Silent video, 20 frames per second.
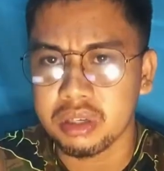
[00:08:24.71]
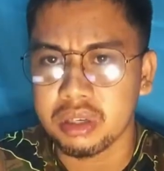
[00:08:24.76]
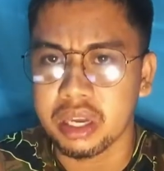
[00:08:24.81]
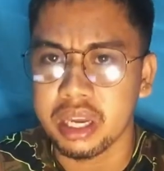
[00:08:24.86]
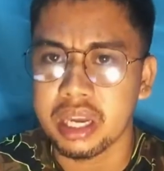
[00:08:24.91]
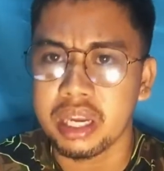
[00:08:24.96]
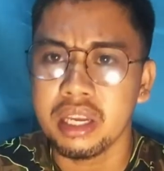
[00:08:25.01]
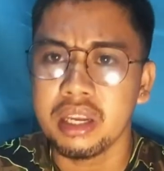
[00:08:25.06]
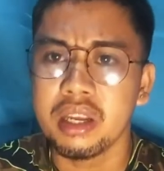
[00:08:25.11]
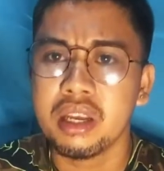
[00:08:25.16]

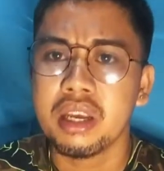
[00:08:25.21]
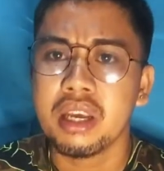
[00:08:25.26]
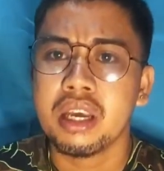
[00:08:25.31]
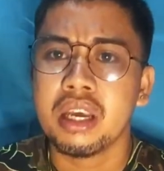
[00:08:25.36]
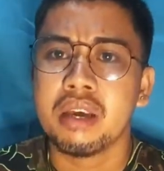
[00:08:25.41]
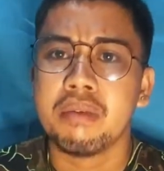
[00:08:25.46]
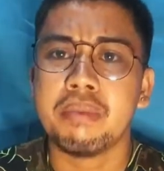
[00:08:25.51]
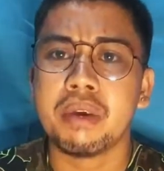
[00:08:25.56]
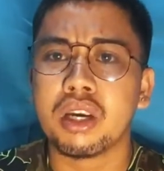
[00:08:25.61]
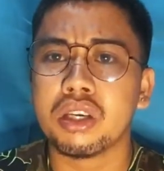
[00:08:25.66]
Okay,
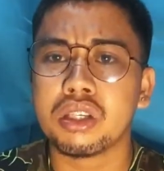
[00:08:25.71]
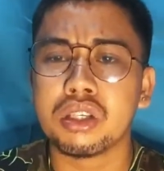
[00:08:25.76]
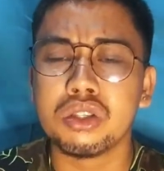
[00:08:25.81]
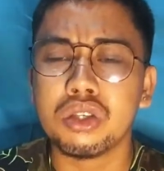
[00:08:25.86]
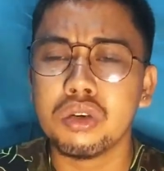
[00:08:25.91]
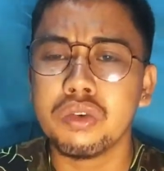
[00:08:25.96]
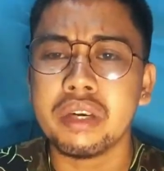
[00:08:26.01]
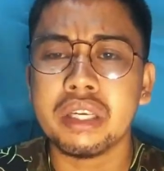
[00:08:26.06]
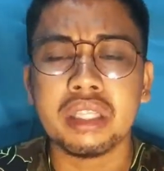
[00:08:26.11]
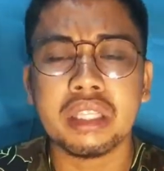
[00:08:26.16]
because
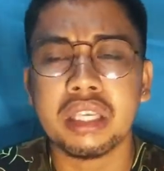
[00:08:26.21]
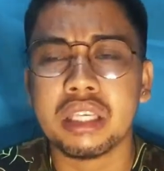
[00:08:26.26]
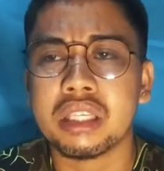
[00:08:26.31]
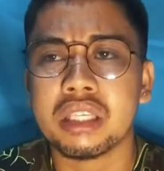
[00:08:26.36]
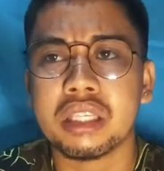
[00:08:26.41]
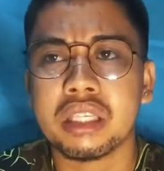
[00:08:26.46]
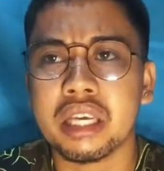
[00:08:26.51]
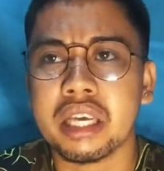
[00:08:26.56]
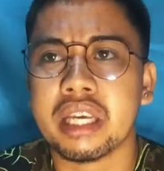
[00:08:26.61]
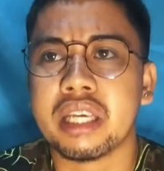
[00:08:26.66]
doing
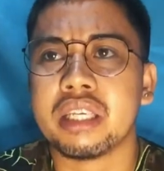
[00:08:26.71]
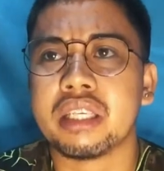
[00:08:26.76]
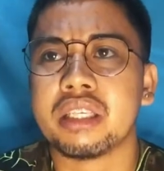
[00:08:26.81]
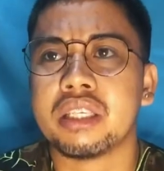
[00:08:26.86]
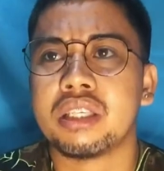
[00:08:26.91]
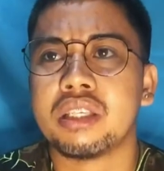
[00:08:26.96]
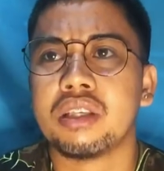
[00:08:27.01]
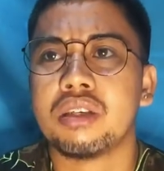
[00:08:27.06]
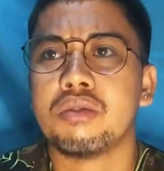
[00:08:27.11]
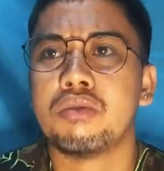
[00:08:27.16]
these
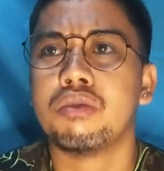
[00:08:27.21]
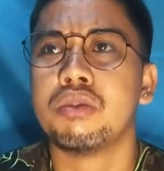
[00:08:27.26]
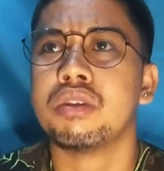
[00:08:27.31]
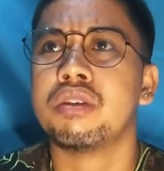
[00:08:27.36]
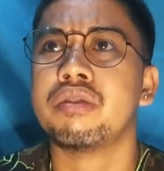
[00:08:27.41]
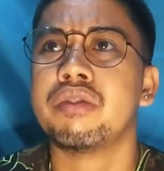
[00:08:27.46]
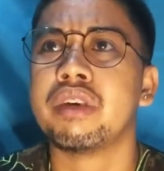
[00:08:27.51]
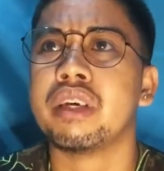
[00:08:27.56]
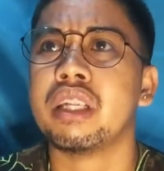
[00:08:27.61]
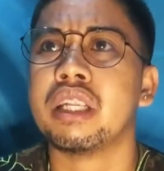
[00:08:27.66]
things
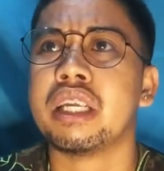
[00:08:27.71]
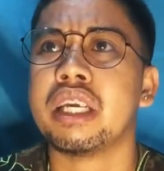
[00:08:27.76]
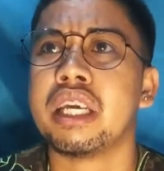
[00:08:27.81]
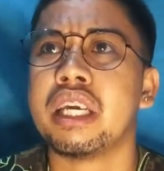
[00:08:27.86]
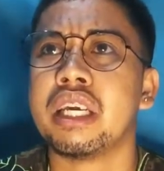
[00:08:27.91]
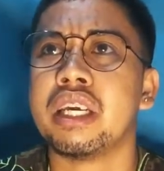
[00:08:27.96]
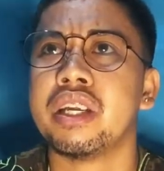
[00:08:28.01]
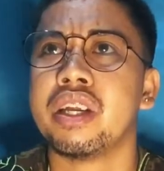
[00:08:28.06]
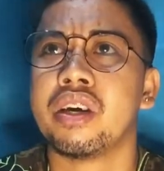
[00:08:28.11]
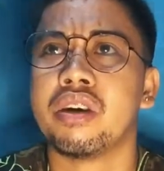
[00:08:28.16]
would
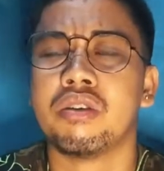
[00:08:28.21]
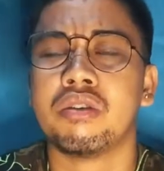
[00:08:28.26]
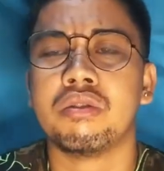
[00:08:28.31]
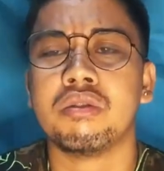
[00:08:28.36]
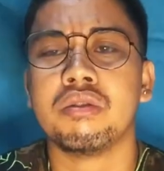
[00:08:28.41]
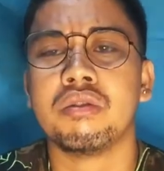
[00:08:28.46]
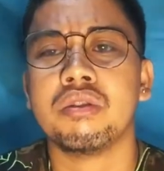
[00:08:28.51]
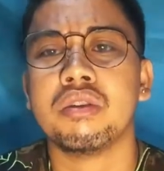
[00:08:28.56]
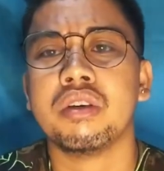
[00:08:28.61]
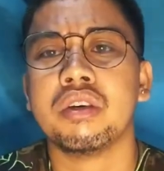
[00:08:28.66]
really
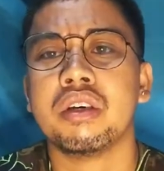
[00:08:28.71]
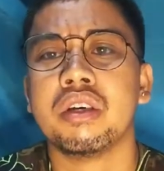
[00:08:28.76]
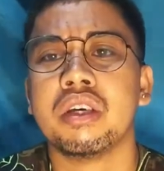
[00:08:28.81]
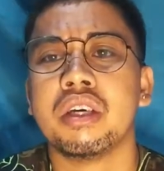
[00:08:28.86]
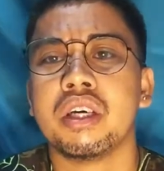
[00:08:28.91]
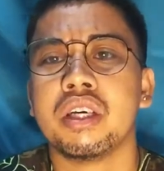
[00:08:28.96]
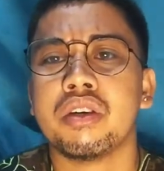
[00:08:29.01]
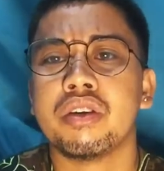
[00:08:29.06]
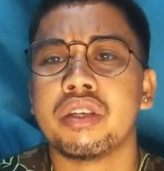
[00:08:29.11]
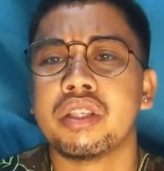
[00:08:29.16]

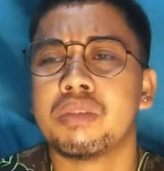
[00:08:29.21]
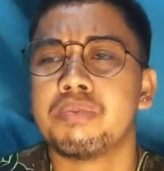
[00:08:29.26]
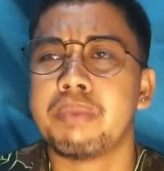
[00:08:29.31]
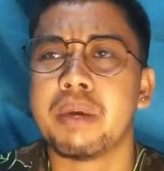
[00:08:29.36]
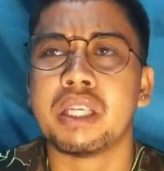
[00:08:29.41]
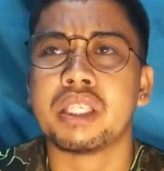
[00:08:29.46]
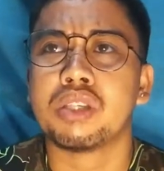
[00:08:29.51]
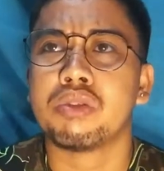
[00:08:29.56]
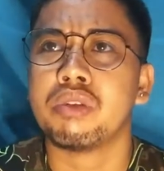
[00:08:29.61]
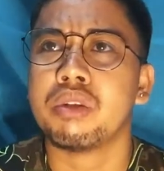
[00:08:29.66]
your
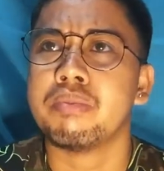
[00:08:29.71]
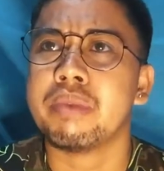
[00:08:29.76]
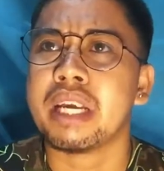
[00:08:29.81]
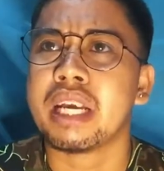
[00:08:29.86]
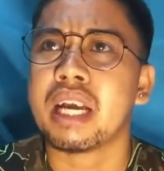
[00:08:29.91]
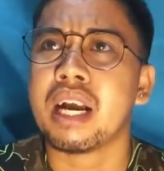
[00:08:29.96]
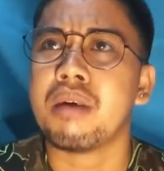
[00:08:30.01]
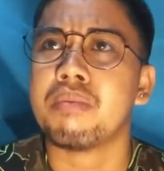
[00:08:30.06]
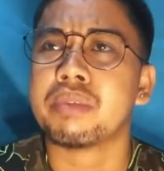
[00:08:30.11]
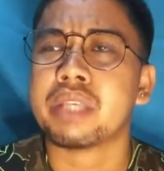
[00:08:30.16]
speech will
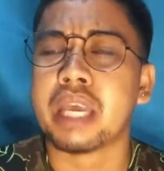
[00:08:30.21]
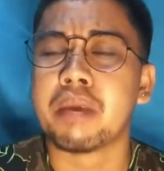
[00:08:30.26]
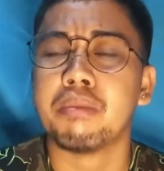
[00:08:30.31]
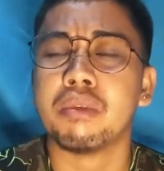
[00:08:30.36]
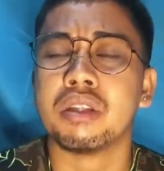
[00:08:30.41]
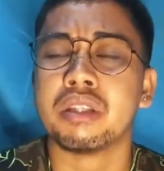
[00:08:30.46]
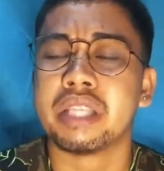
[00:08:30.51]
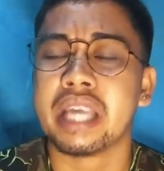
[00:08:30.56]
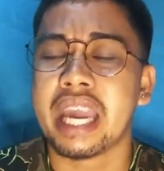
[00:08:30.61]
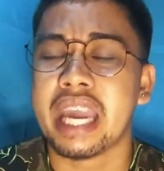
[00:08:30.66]
become
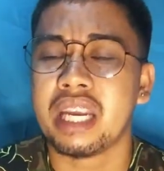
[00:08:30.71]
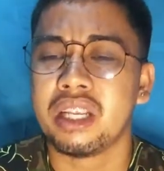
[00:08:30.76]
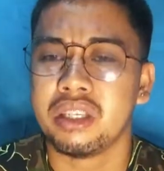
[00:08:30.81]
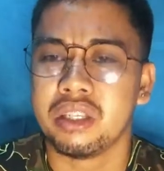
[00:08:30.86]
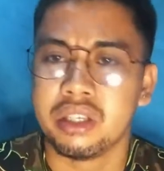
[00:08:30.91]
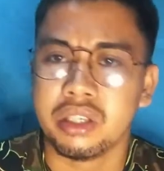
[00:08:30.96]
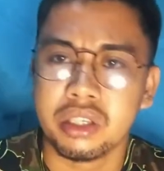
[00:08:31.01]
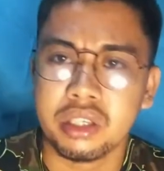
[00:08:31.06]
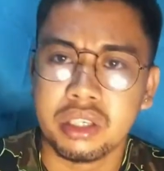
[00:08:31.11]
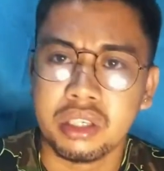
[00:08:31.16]

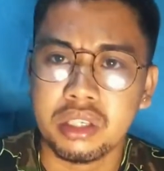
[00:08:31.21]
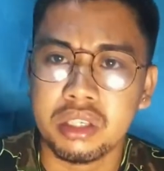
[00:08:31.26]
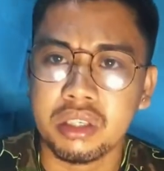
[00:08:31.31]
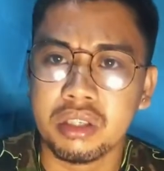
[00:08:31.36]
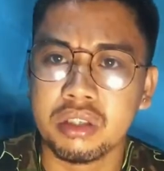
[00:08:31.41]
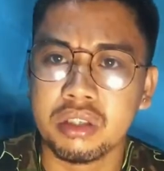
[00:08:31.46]
simultaneous.